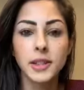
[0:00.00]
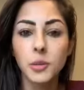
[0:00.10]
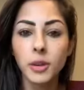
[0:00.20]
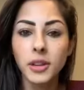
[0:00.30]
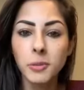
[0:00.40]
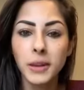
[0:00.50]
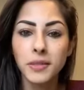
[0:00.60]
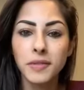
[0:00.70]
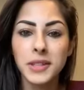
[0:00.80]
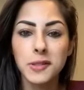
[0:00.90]
So what are the
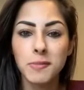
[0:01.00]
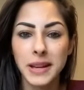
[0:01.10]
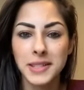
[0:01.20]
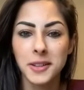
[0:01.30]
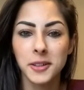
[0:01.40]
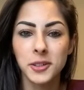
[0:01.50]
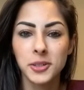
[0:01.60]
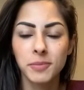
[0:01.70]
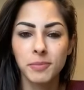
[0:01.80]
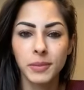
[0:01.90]
benefits of massage?
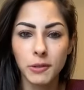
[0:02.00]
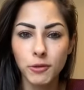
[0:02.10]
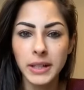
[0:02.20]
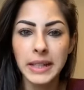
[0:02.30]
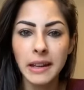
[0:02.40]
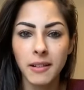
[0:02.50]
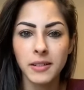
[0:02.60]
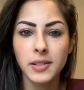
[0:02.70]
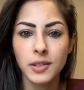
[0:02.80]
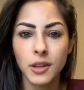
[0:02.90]
There really are
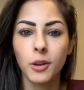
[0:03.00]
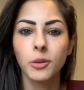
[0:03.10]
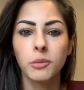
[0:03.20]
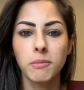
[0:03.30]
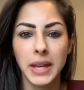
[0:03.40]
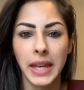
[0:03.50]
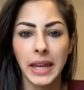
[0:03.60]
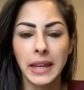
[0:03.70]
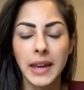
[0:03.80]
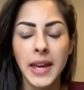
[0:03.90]
so
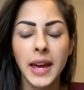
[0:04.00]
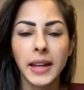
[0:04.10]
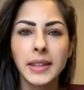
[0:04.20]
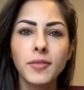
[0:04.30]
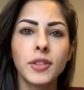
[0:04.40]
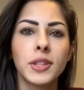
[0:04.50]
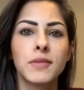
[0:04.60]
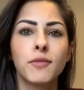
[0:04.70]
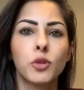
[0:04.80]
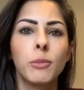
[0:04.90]
many. I think first and
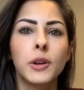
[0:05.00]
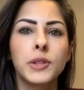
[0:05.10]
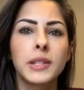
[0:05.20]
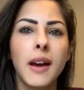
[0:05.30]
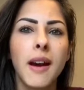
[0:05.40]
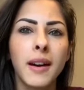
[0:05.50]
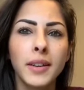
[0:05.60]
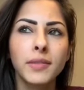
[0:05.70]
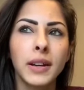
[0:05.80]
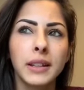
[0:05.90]
foremost, I
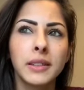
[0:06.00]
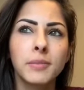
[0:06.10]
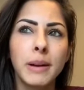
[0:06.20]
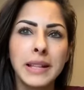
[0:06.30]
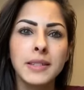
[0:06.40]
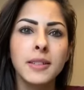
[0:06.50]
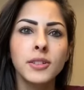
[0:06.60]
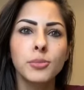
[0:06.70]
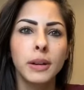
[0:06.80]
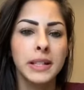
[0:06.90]
find that massage
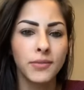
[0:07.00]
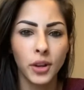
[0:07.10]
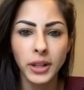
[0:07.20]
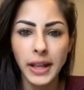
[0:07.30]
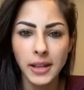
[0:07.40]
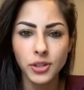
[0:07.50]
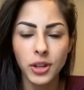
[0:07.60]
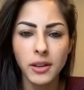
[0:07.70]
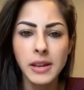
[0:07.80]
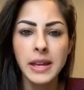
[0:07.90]
by its very
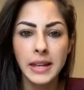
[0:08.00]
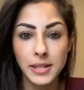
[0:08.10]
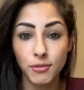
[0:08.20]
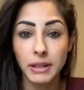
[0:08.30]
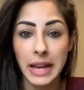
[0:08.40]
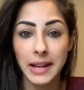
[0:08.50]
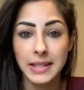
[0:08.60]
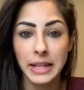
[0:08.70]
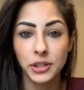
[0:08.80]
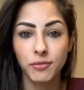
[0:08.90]
nature is a
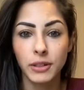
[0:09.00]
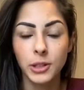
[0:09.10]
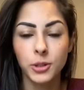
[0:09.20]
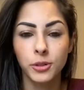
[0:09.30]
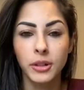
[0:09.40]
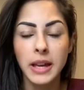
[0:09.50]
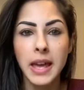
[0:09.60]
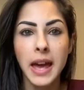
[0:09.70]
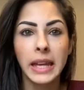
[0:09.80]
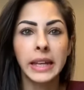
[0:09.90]
relaxation ritual,
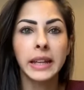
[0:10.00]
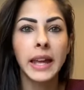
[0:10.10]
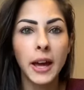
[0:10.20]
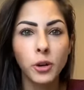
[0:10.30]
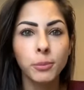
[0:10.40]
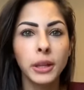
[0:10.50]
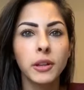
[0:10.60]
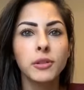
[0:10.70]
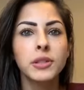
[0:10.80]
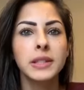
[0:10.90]
and it can help
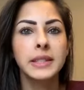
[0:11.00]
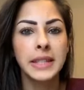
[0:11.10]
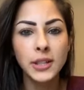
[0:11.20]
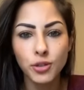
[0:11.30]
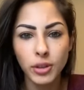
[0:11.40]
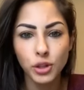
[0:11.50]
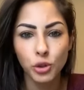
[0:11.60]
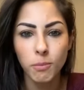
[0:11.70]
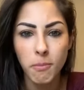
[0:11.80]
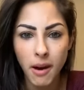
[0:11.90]
you to de-stress your
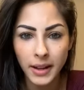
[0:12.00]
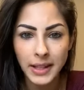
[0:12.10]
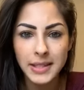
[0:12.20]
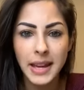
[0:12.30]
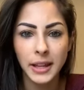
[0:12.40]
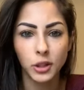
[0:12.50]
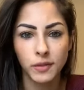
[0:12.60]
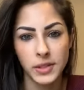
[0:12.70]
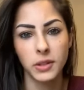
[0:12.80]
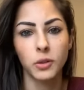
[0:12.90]
mind and your
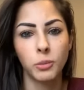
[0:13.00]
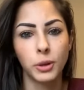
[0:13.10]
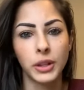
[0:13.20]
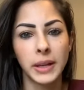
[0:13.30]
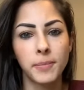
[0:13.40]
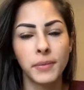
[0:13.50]
physical body.